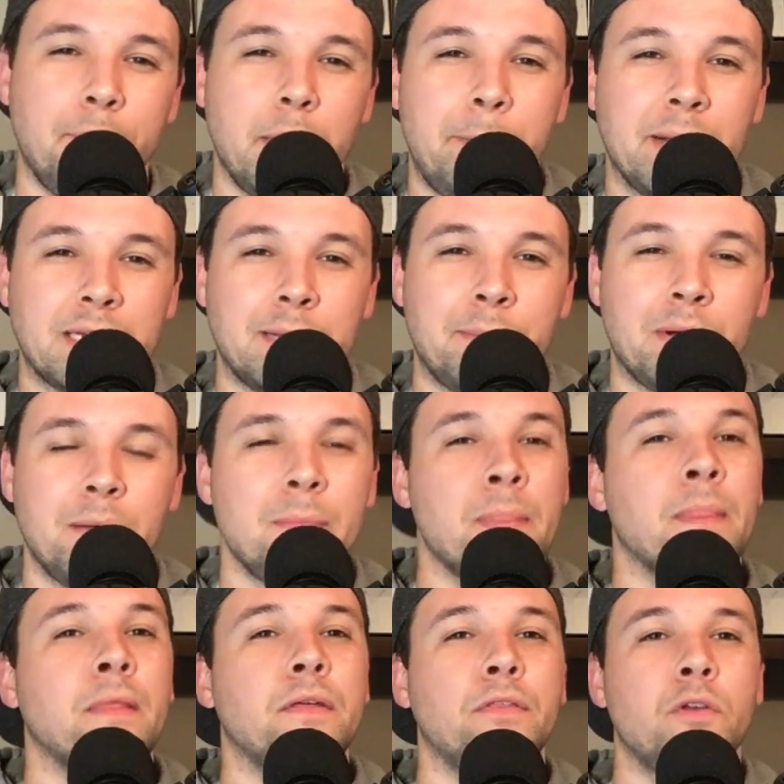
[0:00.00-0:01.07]
picked up
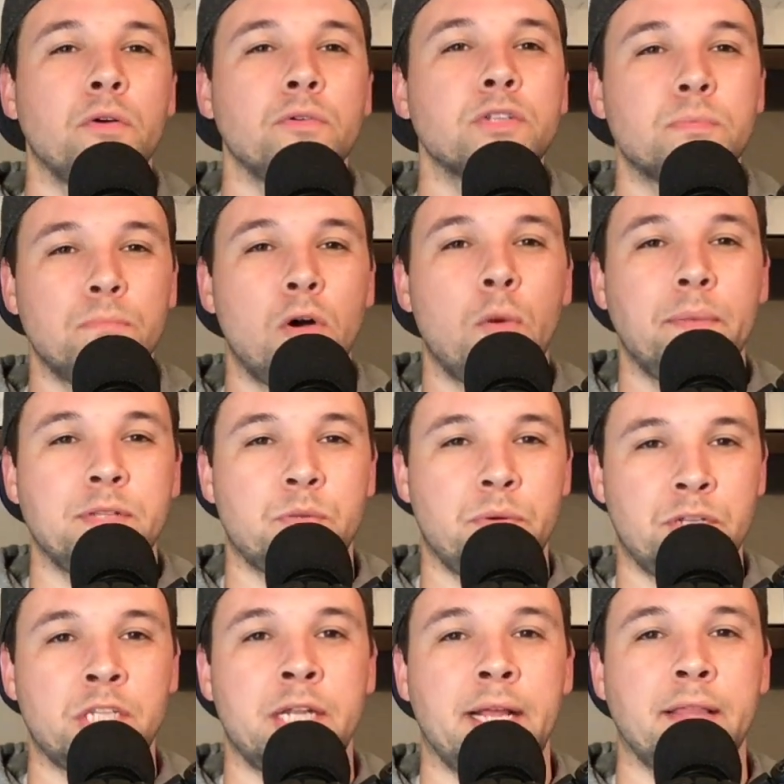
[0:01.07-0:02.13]
those moments where
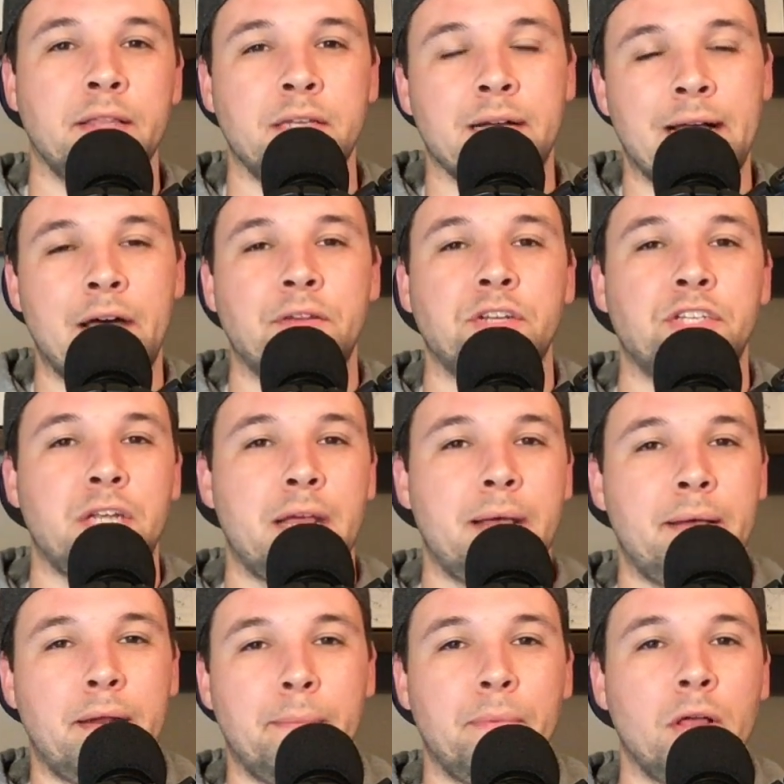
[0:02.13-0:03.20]
you're sitting in the dugout
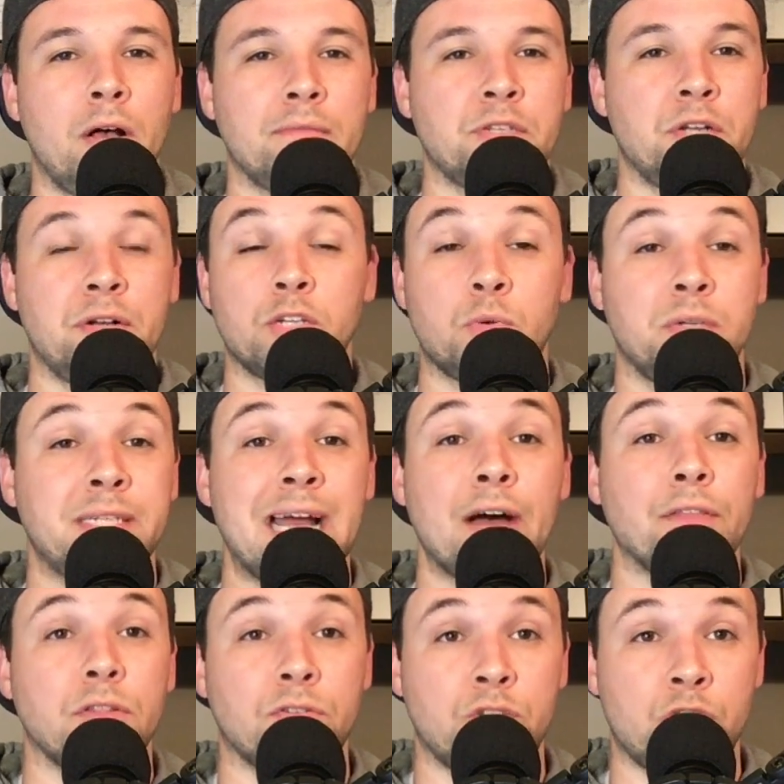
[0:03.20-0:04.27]
in a playoff series or
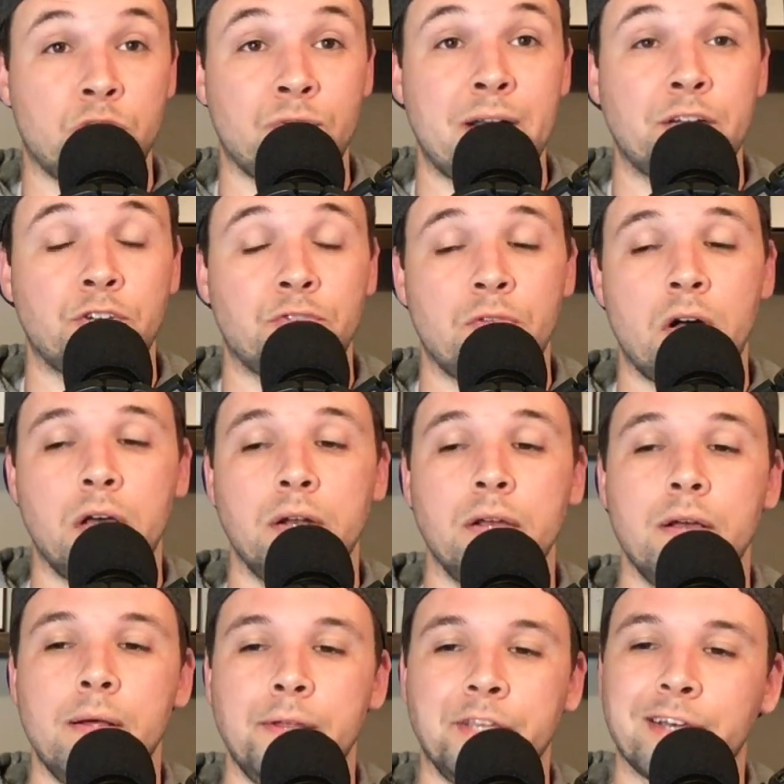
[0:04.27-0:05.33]
down the stretch run.
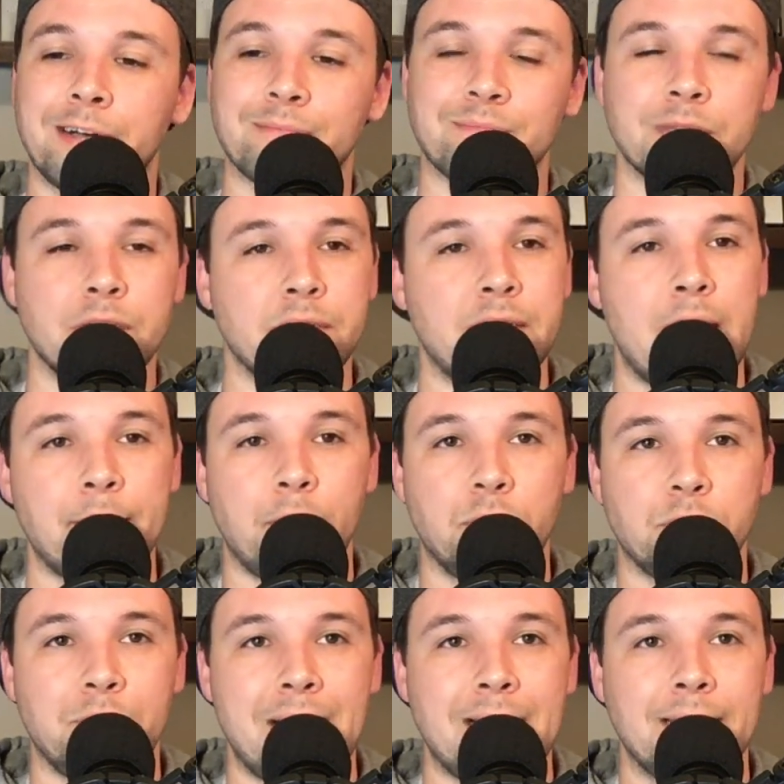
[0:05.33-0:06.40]
You go, damn, I
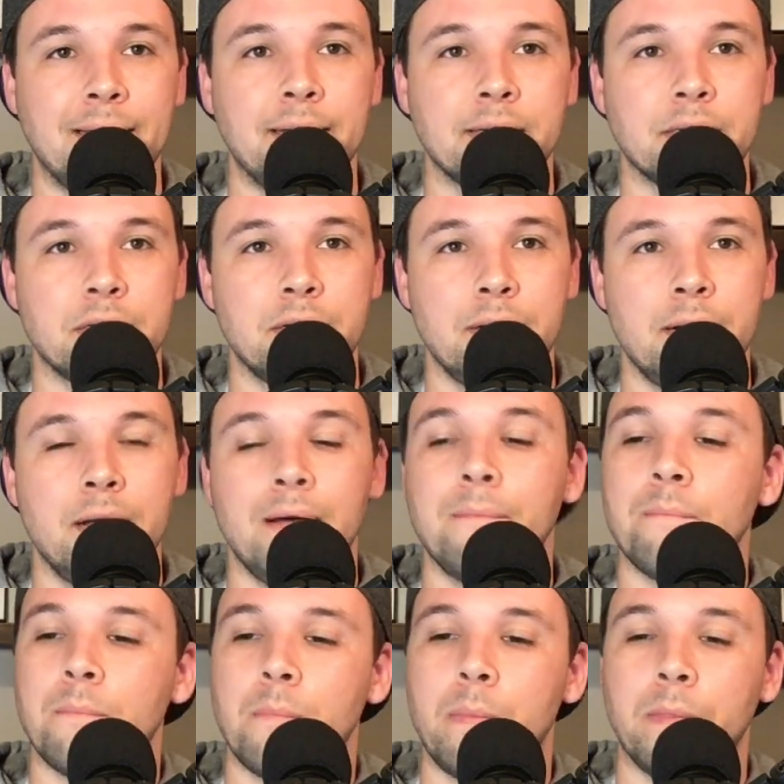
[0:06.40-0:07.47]
wish we had this.
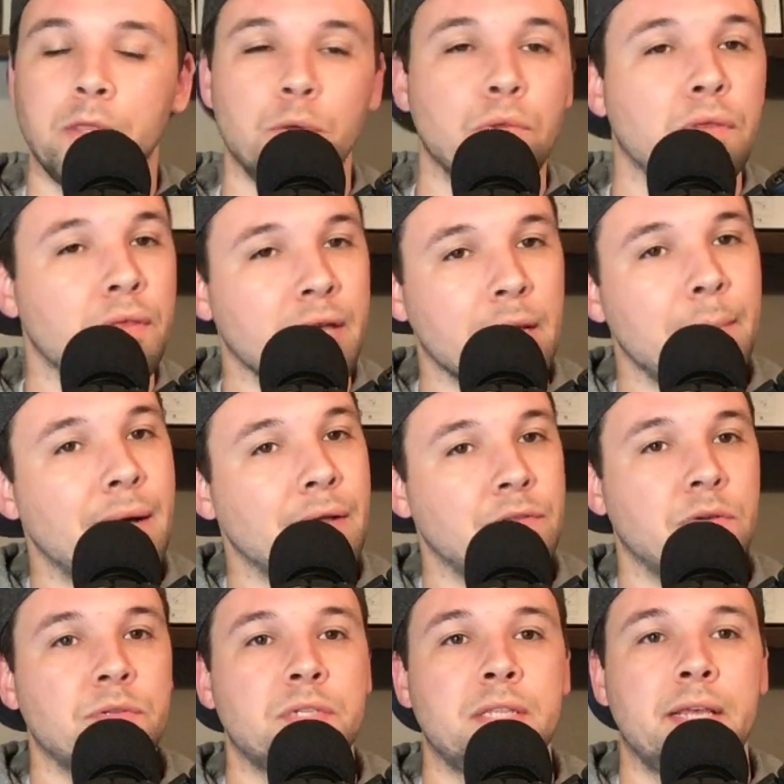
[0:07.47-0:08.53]
You think about
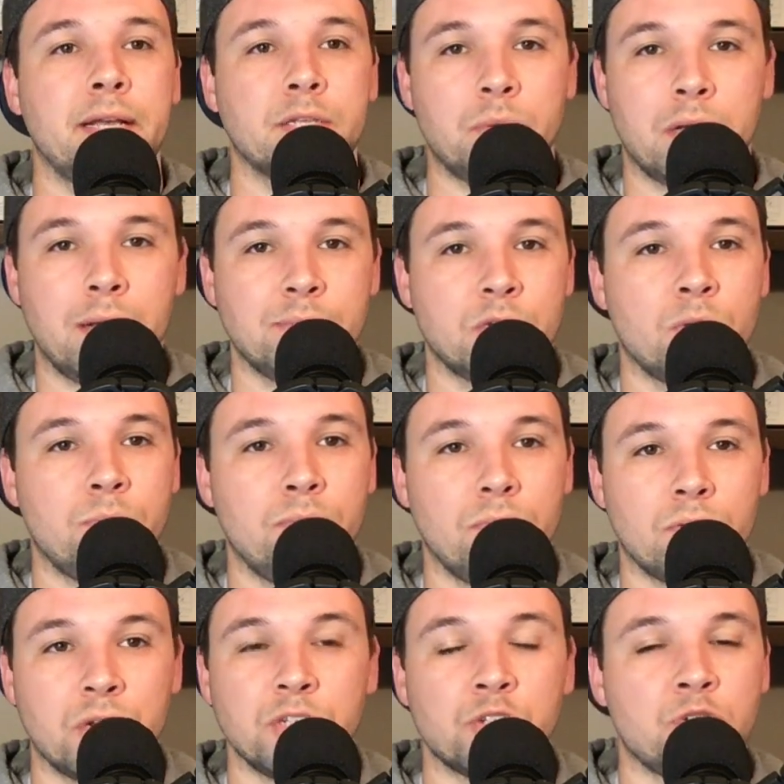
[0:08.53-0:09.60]
those things when it comes to
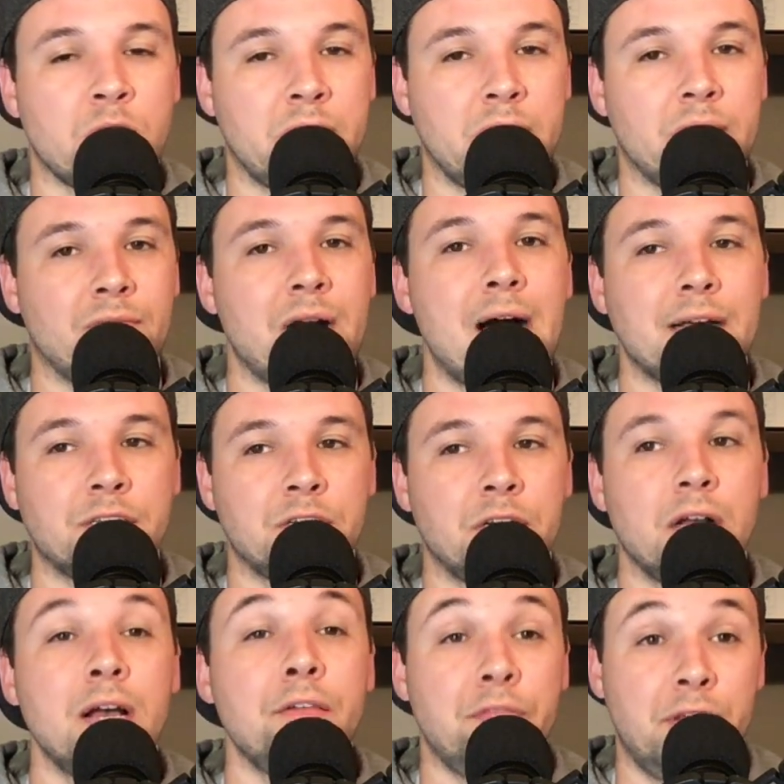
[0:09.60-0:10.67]
constructing a
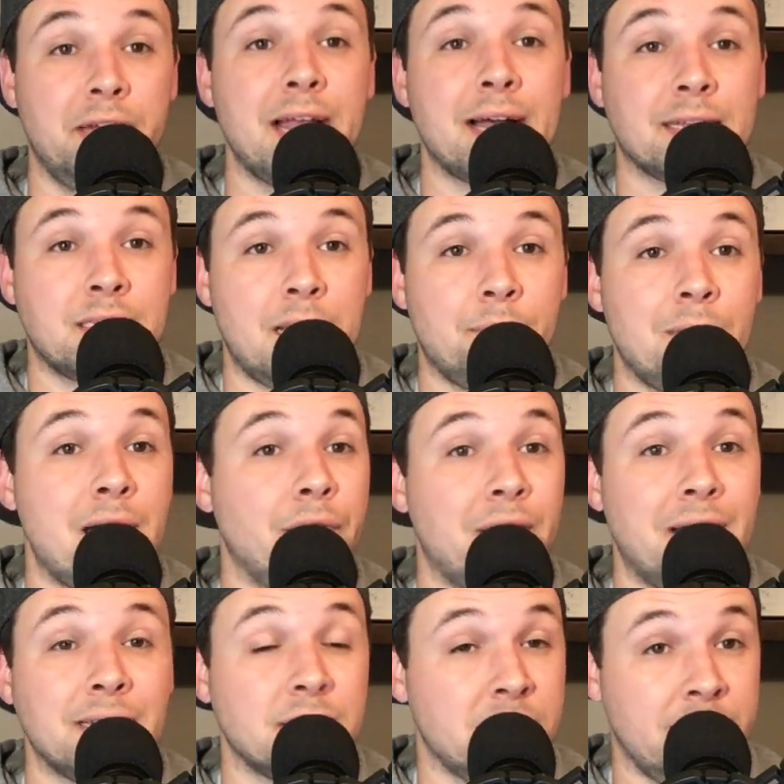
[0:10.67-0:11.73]
roster the next time around.
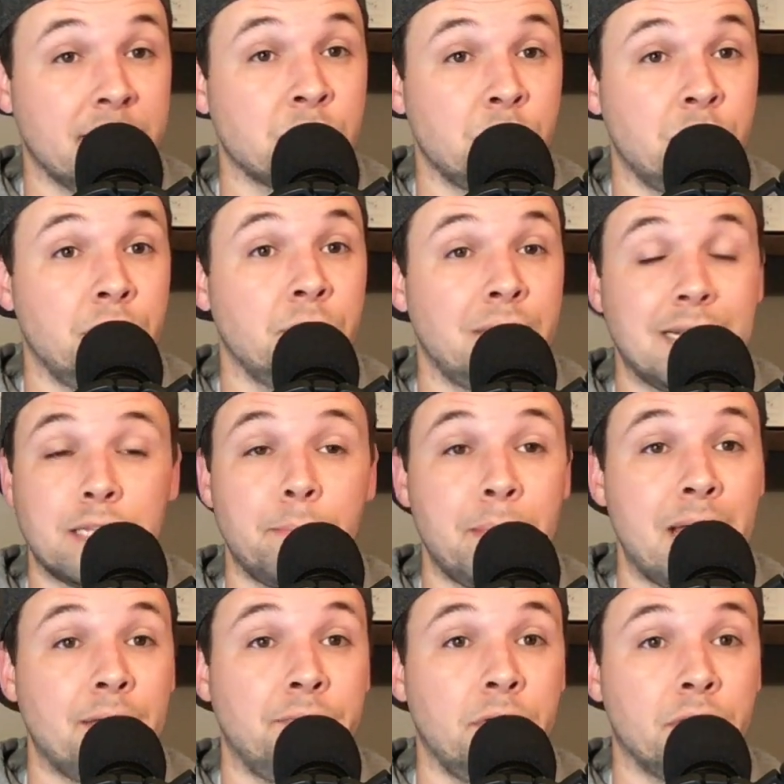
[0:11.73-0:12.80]
That sticks with you. That's a
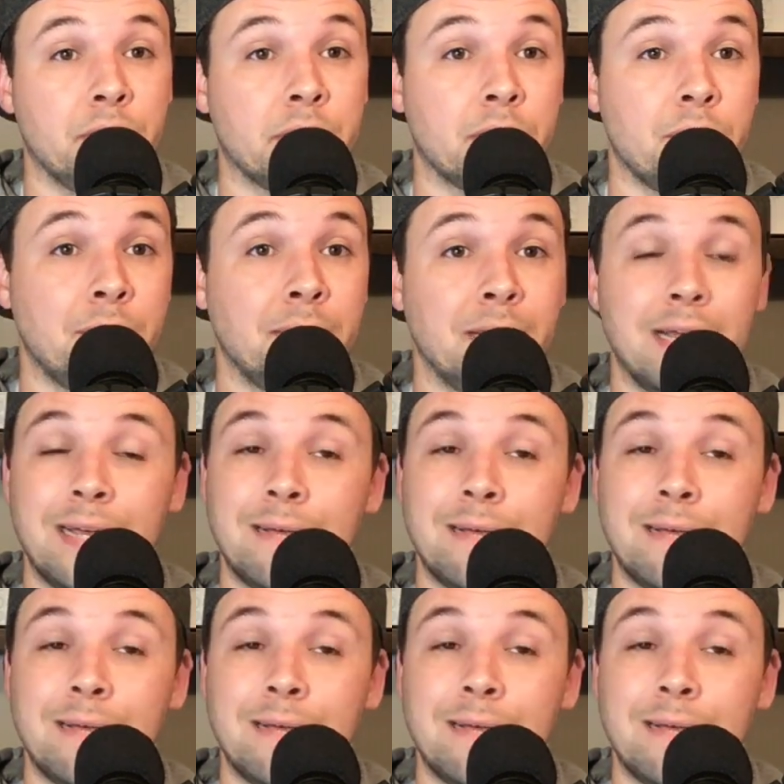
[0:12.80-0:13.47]
bad feeling. Going,